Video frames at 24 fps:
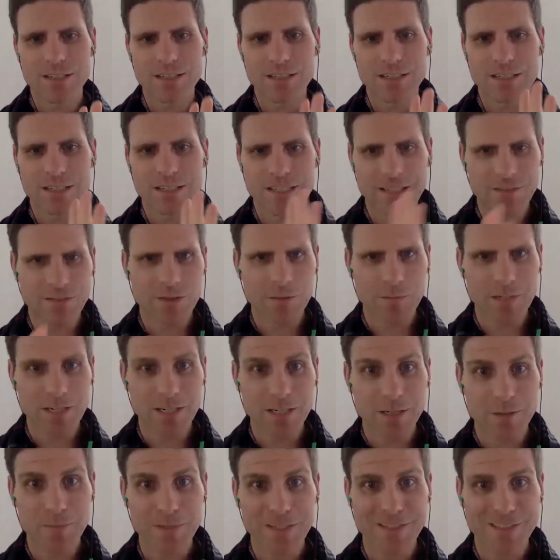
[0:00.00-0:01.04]
give them a
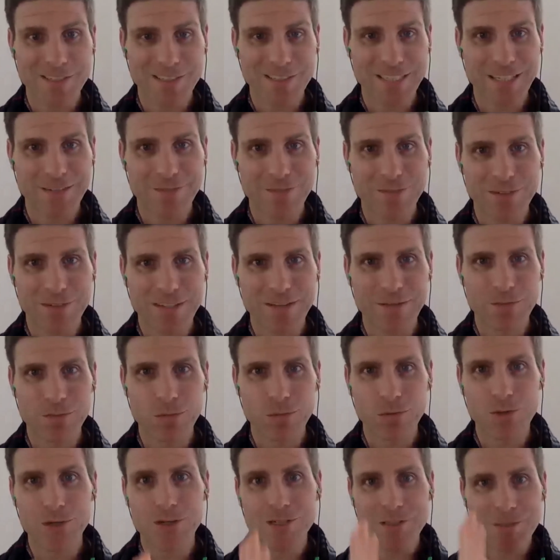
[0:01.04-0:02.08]
little bit, see if it
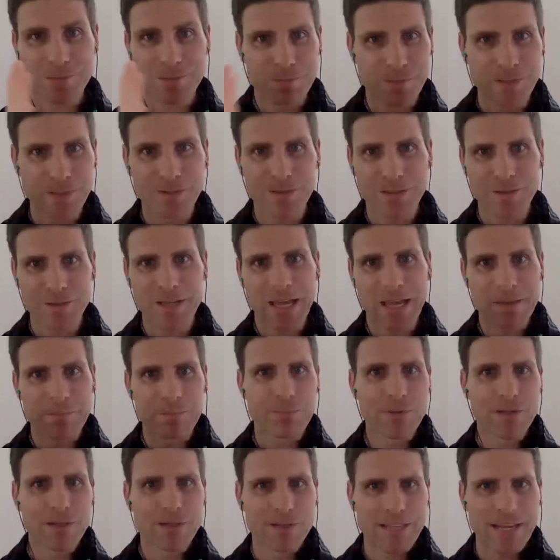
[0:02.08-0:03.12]
works, build
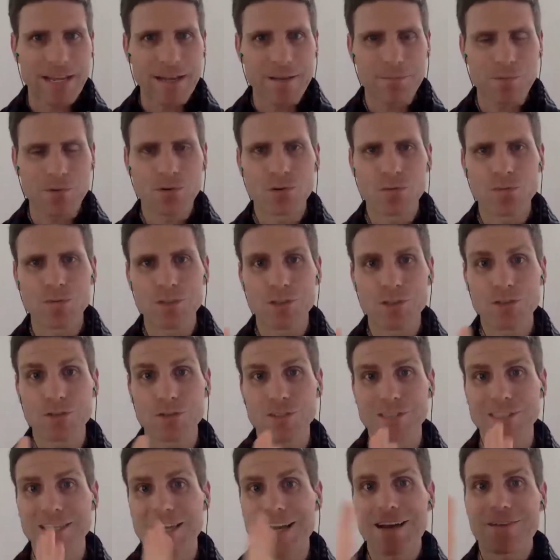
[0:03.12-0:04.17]
up? Or would you
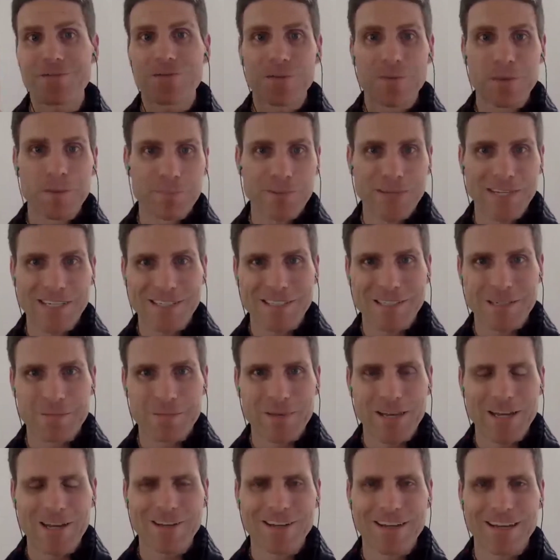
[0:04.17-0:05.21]
start from the biggest
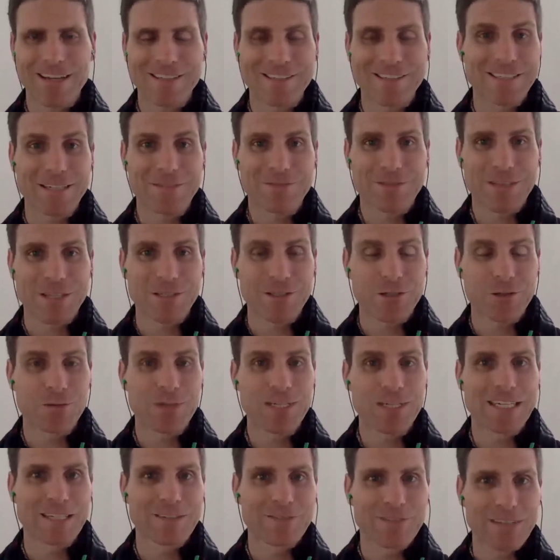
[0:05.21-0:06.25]
amount, see if they do
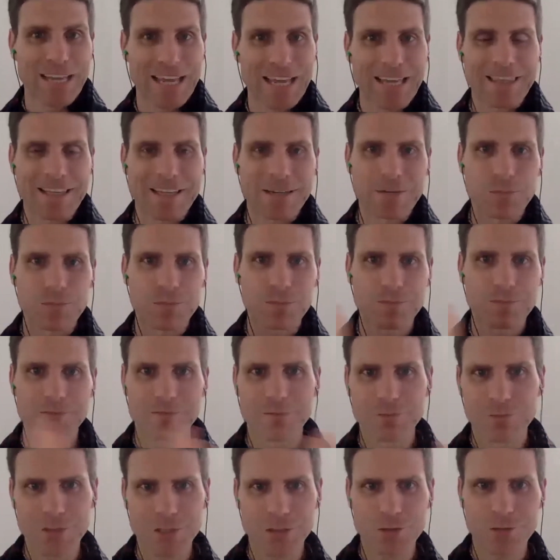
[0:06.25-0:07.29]
any of it, and then
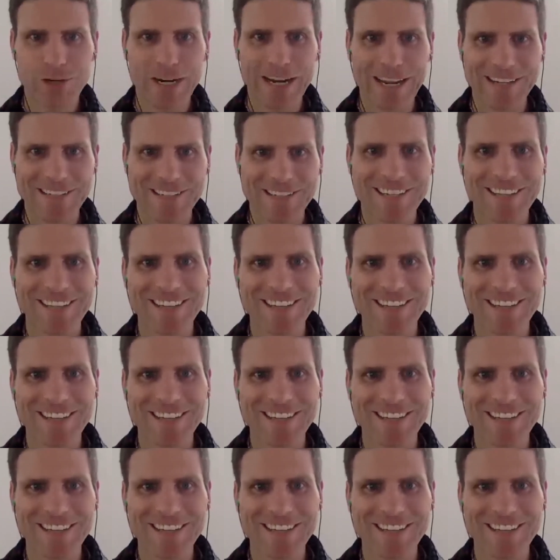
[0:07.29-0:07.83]
retract?